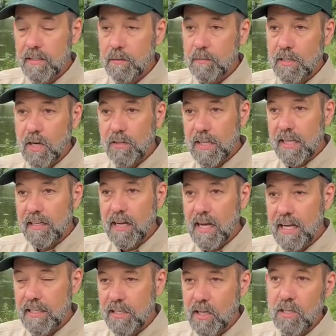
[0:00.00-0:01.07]
But on that
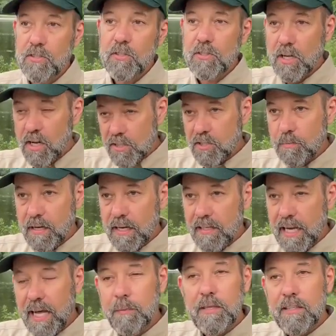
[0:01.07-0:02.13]
guide, it also talks about
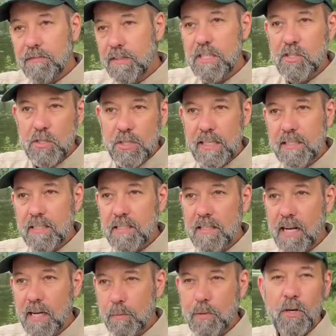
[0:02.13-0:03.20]
how many fish you need to
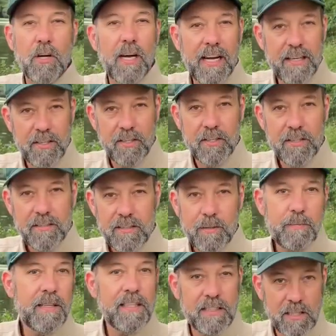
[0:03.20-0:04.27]
stock per acre,
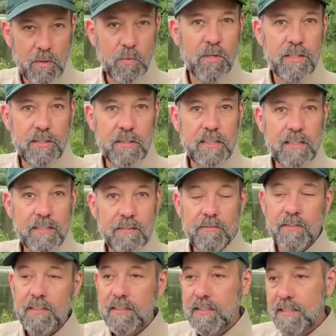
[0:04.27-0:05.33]
depending on where you live.
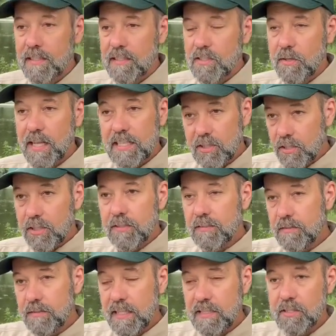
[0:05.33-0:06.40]
So that's a good
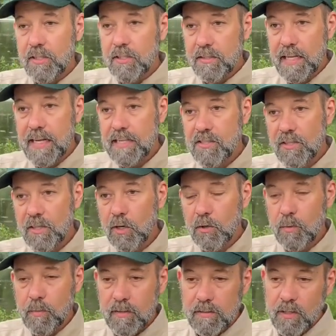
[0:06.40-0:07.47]
that's a good gauge to
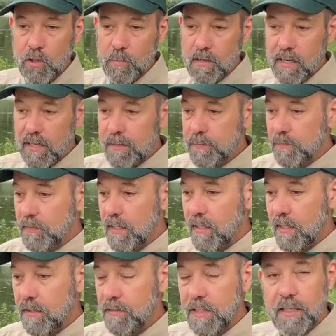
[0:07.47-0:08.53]
go, go by.
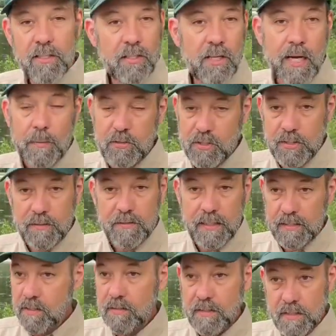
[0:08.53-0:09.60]
Uh, the other option,
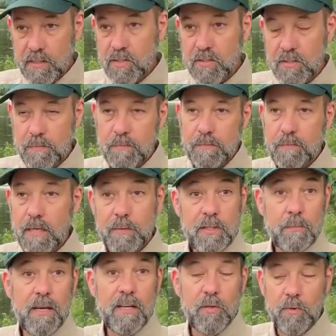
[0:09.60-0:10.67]
and th this is maybe the
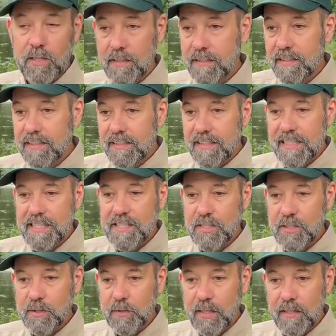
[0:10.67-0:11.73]
better one, is
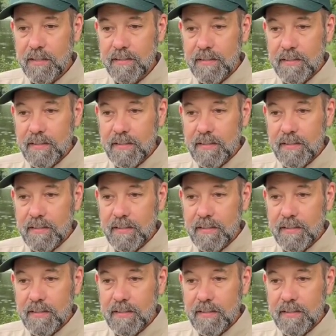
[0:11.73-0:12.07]
to uh,